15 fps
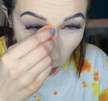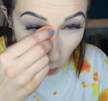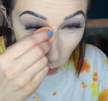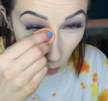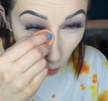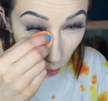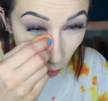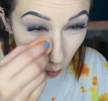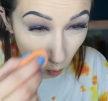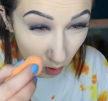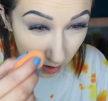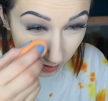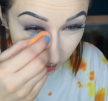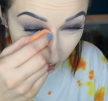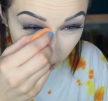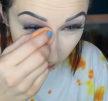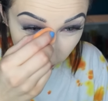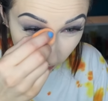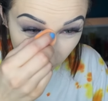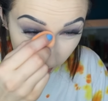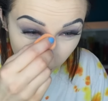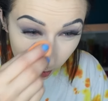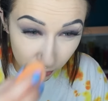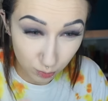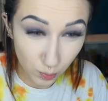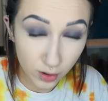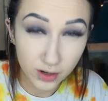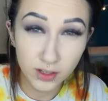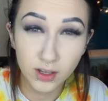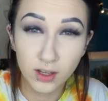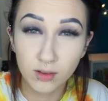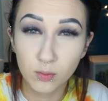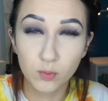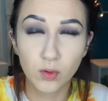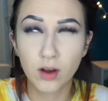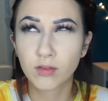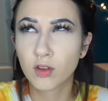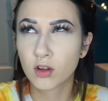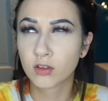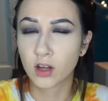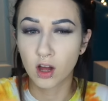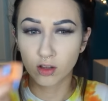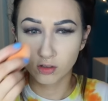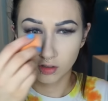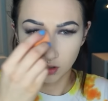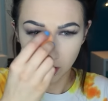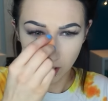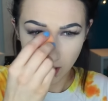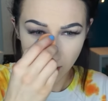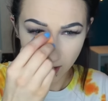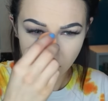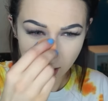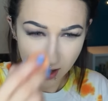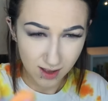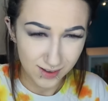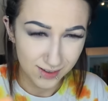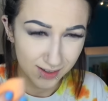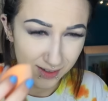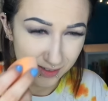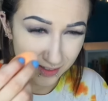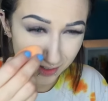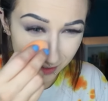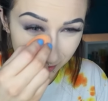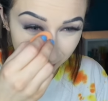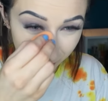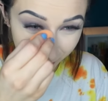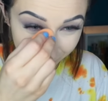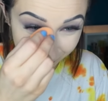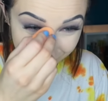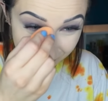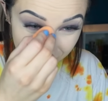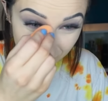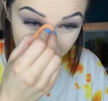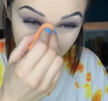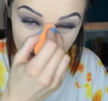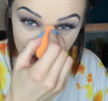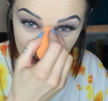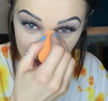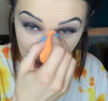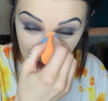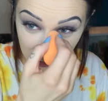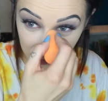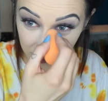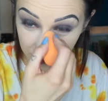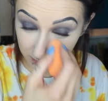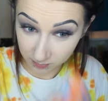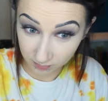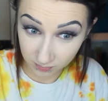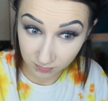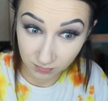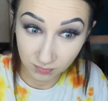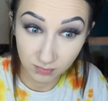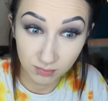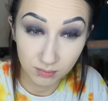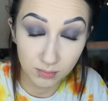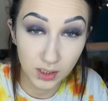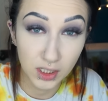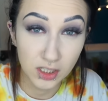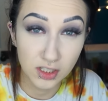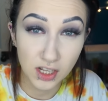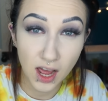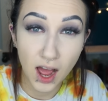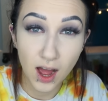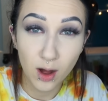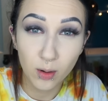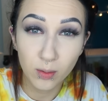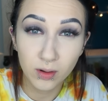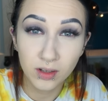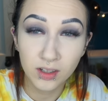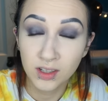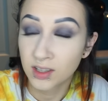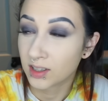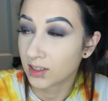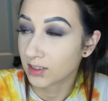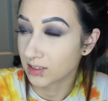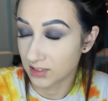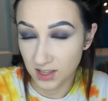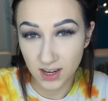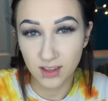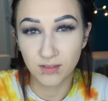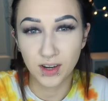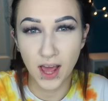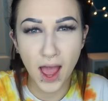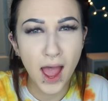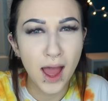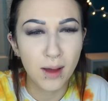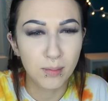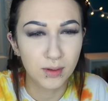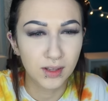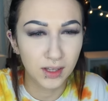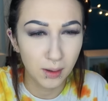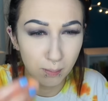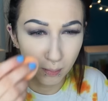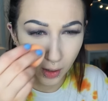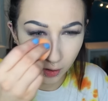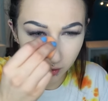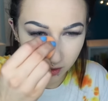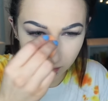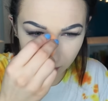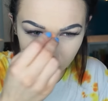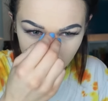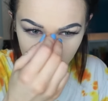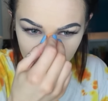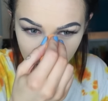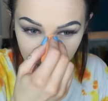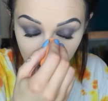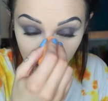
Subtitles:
what the fuck? I was wearing Revlon Color Stay. I was like, you suck at staying. Because how does that even happen? Like, I barely even touched my